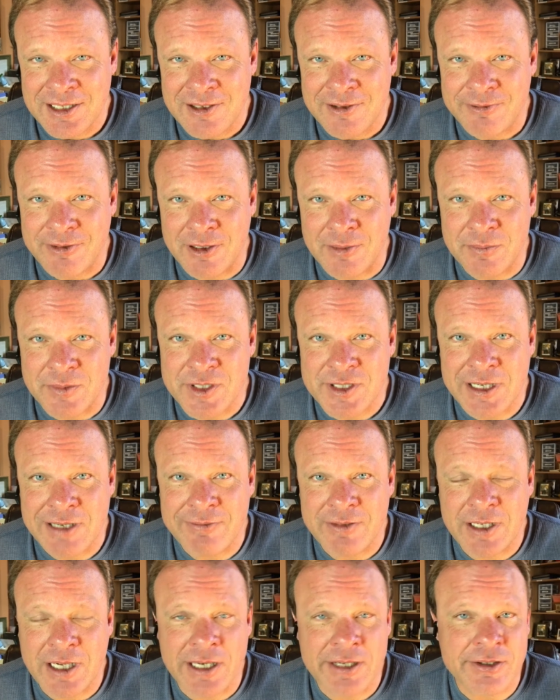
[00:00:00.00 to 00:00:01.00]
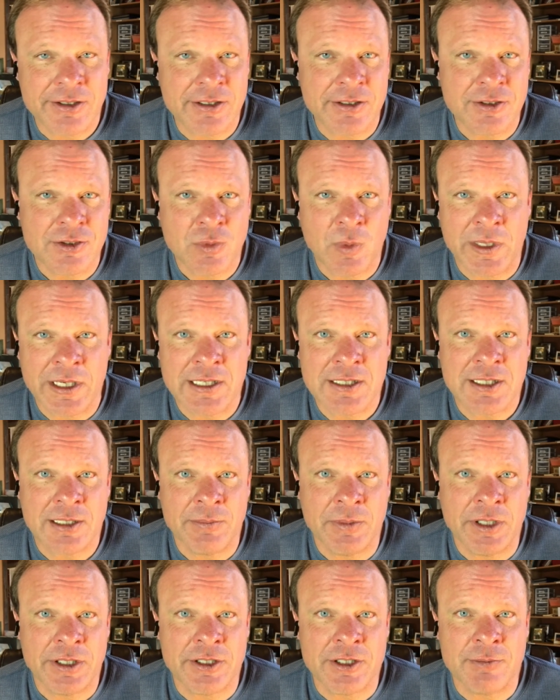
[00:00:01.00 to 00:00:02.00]
from 720 some
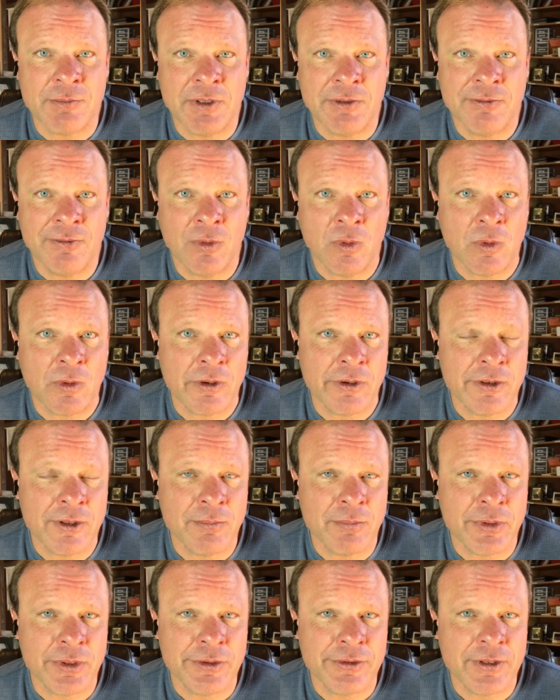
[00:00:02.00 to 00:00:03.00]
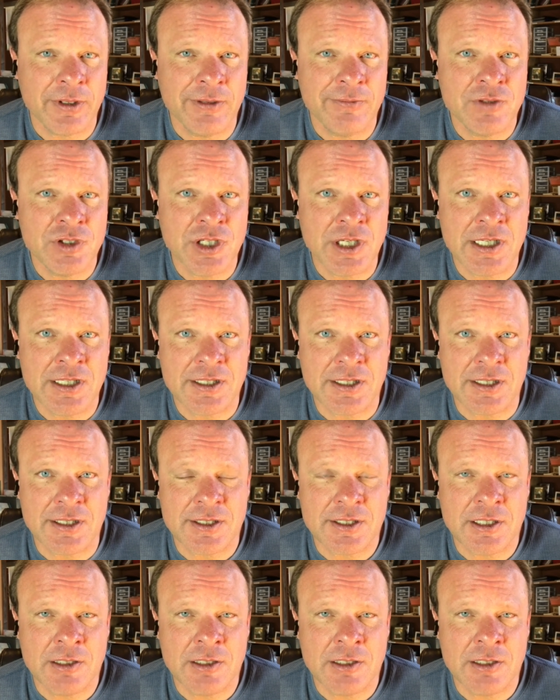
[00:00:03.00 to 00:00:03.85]
years before the birth of Jesus.